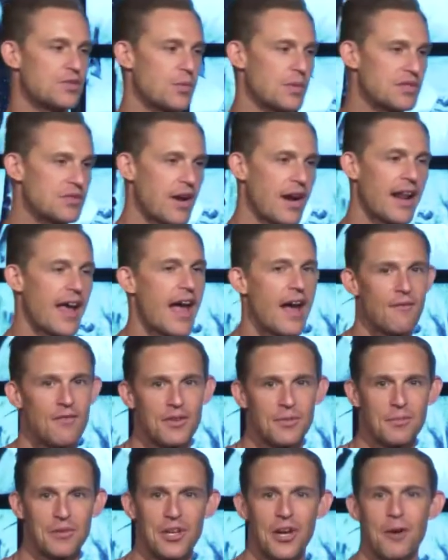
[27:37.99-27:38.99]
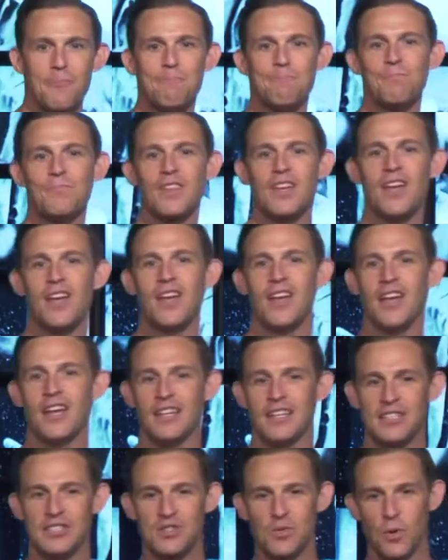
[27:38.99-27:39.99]
We try to have him come at
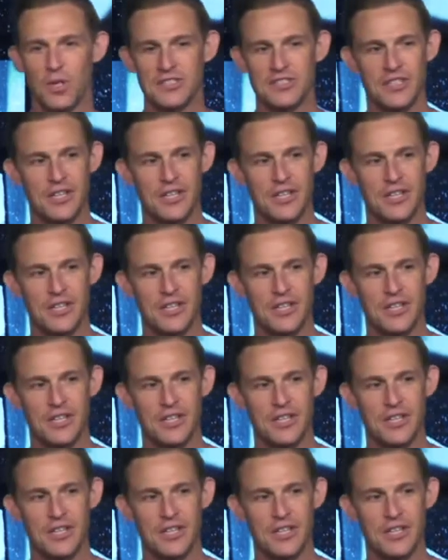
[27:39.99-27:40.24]
least once a